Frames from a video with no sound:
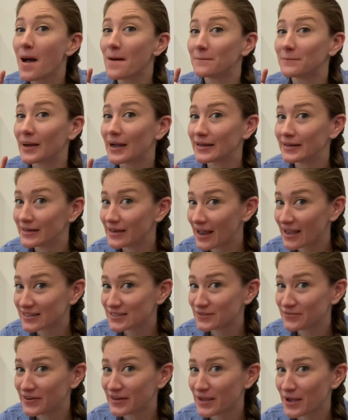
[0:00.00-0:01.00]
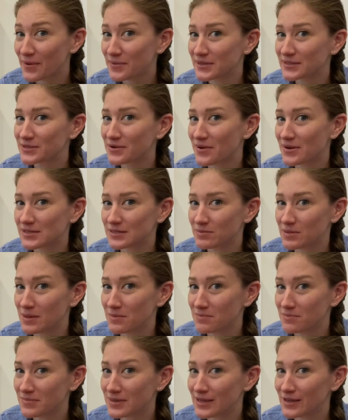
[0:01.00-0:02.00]
My next video is going to be
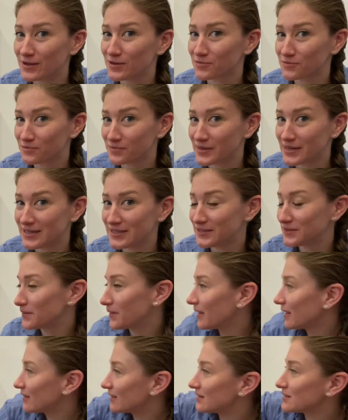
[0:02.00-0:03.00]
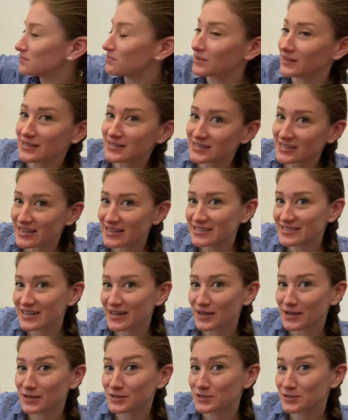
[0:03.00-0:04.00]
me redoing this Melissa and
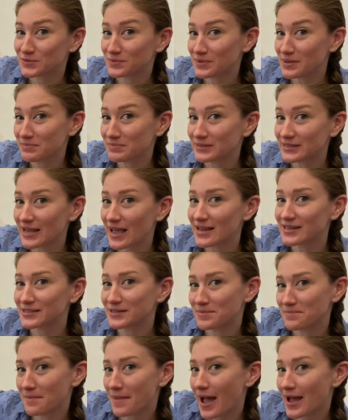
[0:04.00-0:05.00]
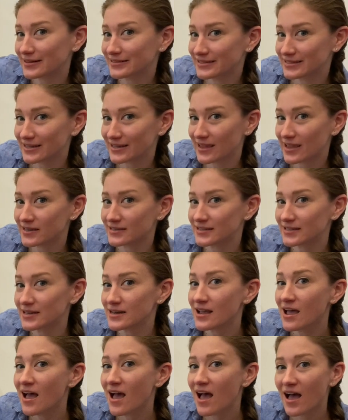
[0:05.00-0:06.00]
Doug sweep set to match the
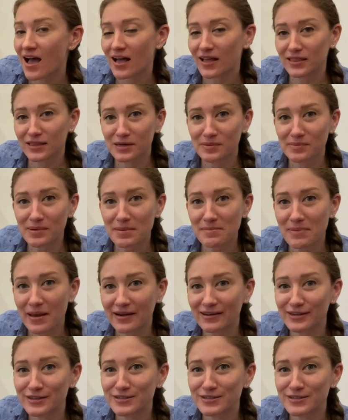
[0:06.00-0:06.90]
kitchen a little bit better.